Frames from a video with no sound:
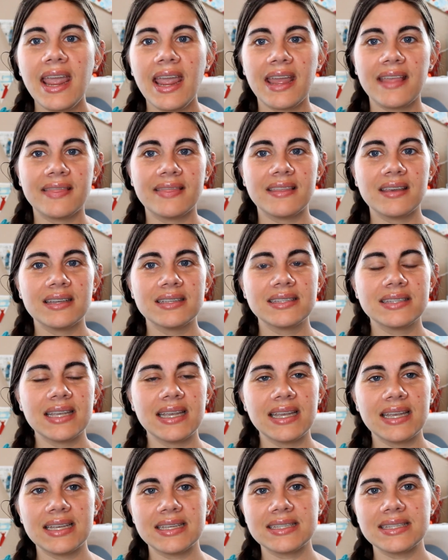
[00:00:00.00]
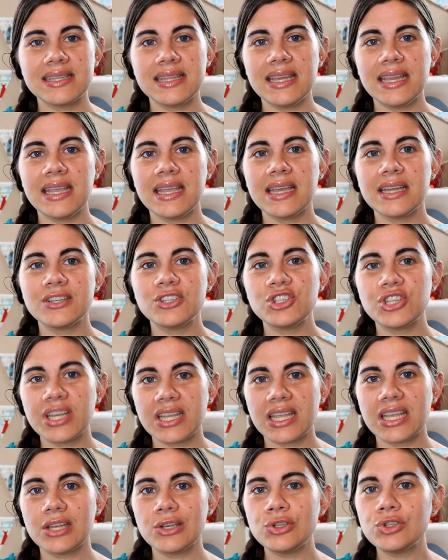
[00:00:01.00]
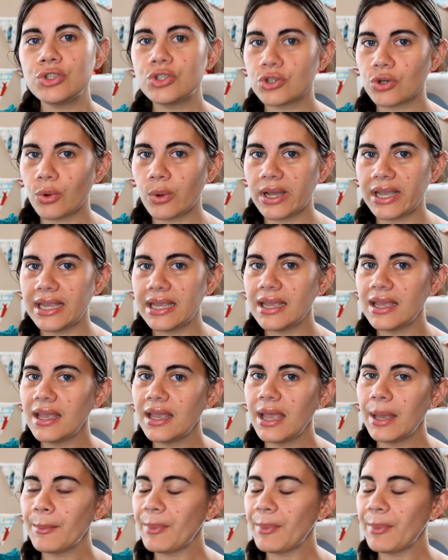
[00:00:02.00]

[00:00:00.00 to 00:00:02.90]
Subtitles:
and this is the Chicken Joy